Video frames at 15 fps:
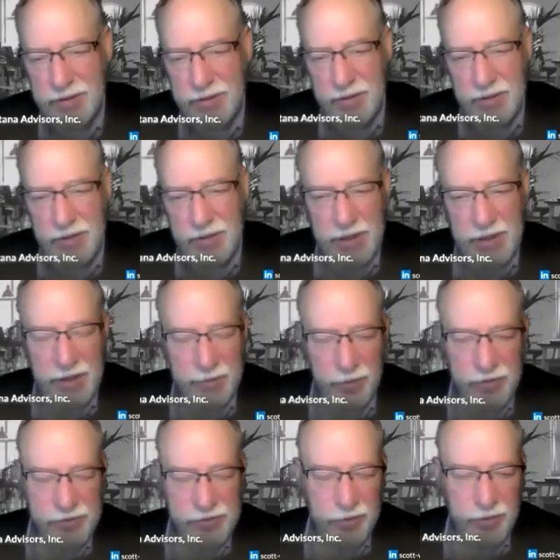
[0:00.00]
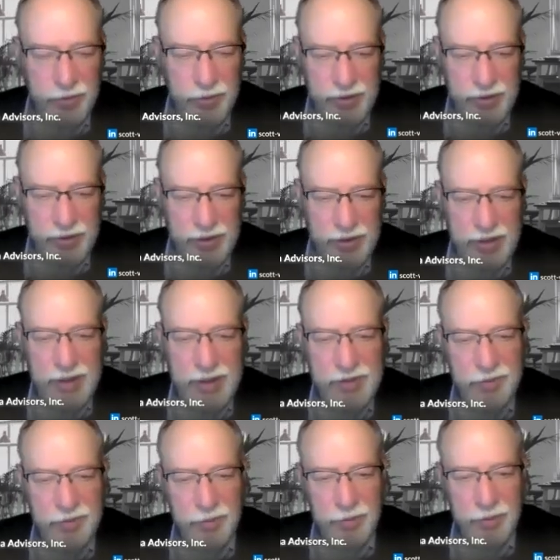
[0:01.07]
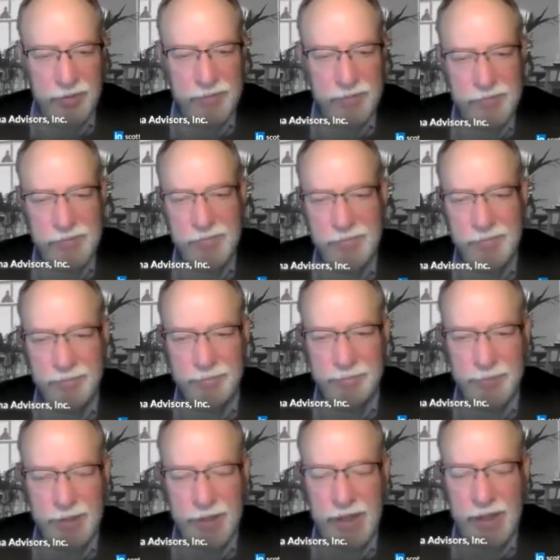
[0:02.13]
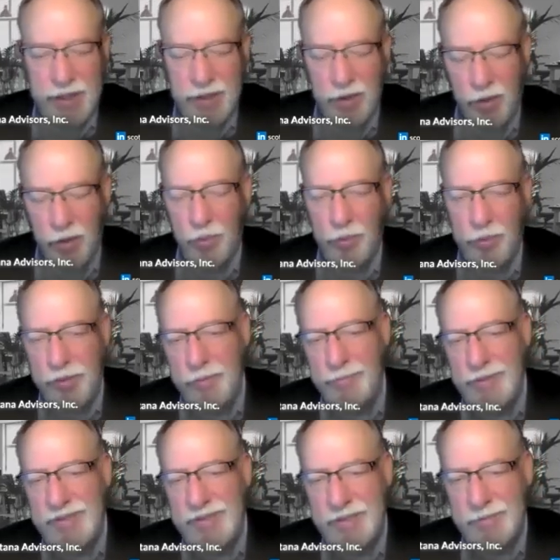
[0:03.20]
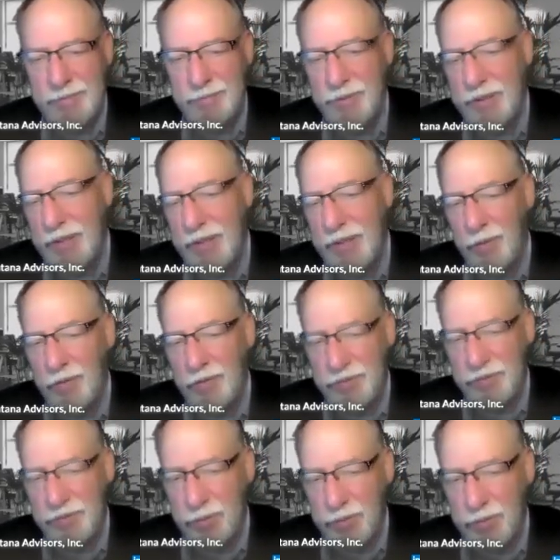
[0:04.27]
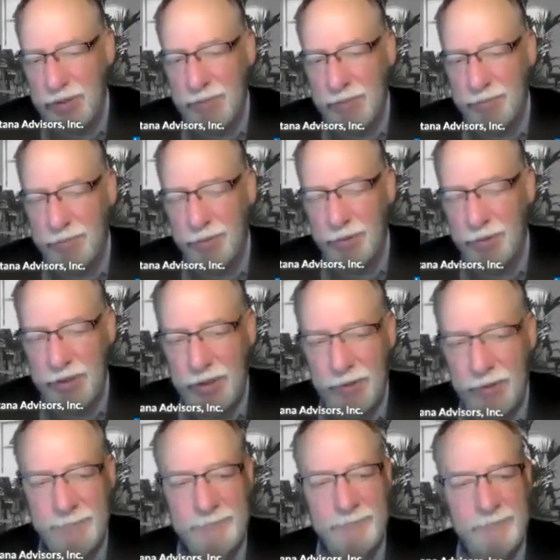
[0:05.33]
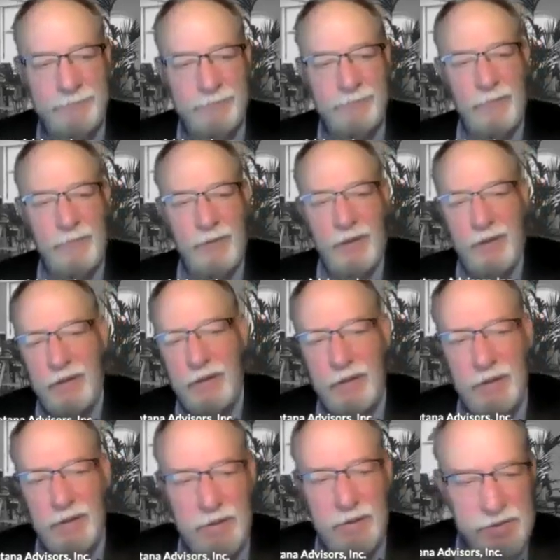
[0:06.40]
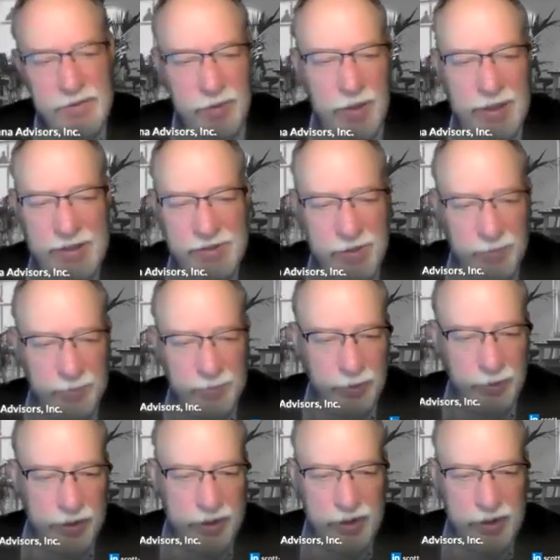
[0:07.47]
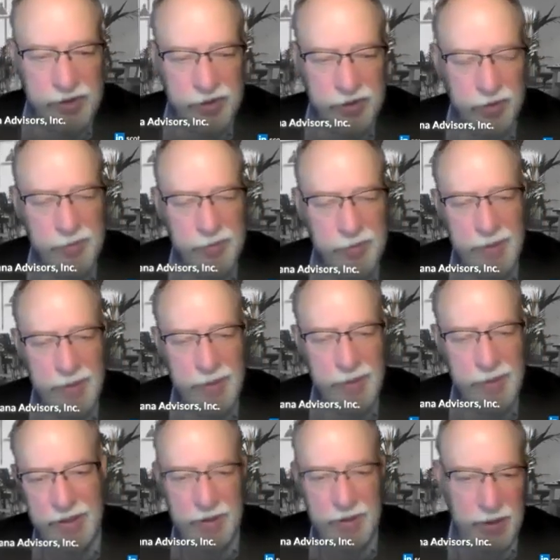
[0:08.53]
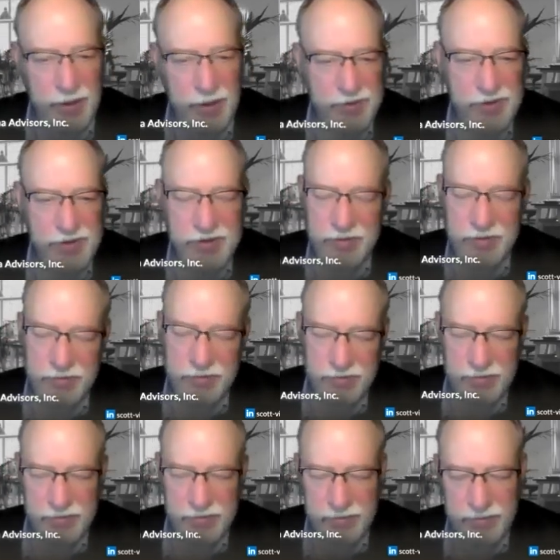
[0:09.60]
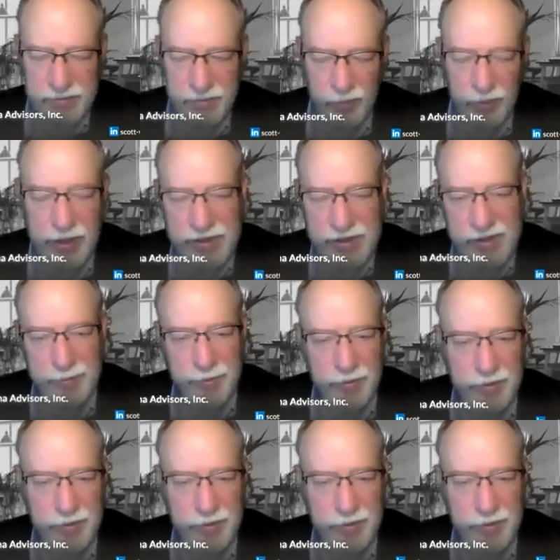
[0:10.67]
and I'm also an S corp. But I own the business, but I'm also an employee. So I, as an employee, can choose my payout options when I separate